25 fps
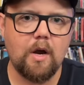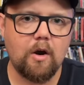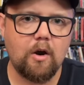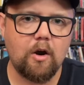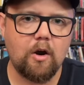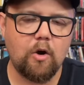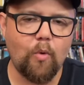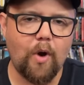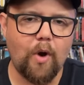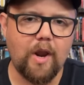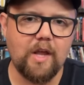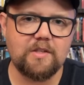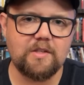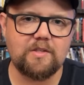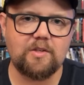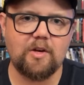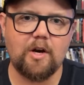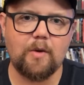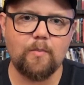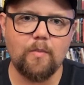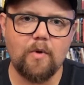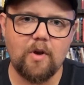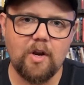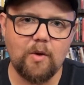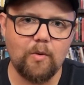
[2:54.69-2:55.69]
her wedding
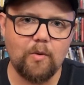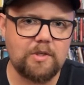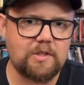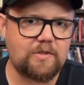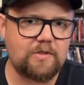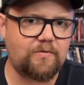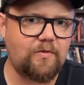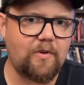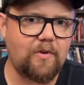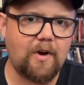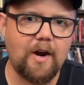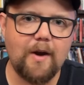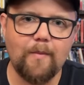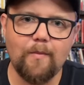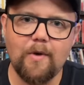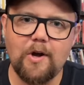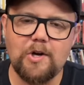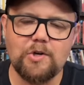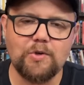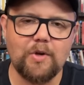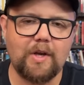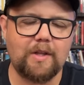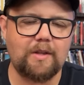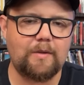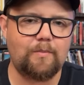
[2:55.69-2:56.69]
ceremony, which is very
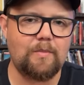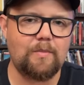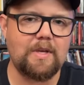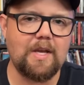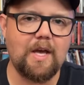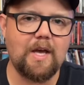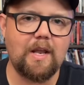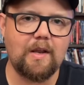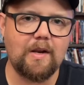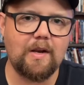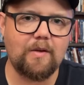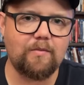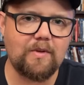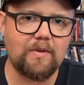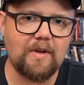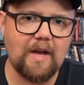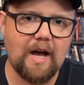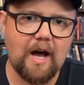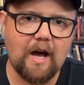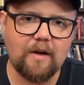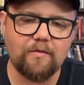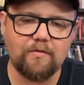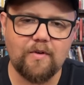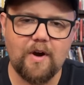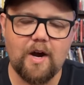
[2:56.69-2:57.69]
much like the beginning of The
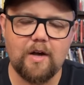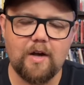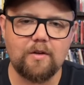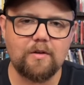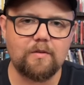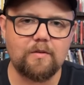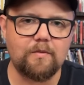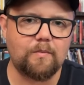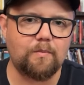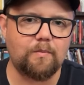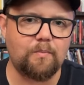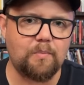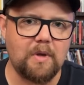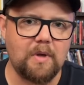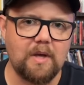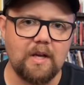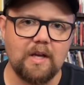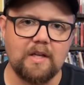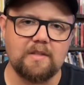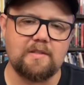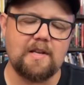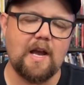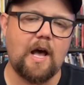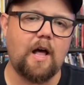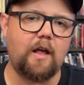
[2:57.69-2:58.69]
Godfather, a big
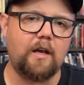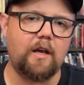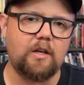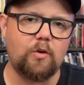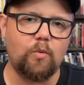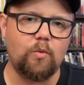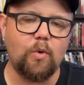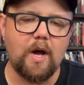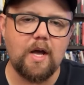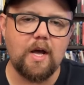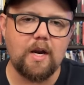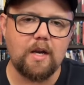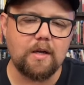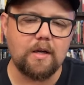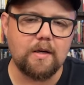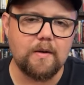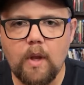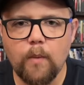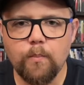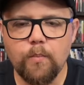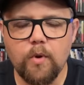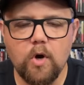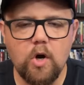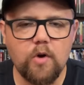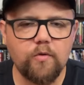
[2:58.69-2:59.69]
Italian wedding.
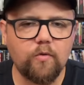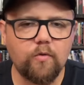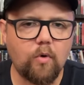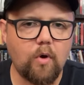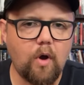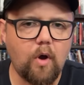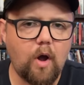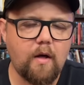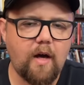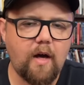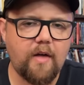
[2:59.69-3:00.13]
But overall,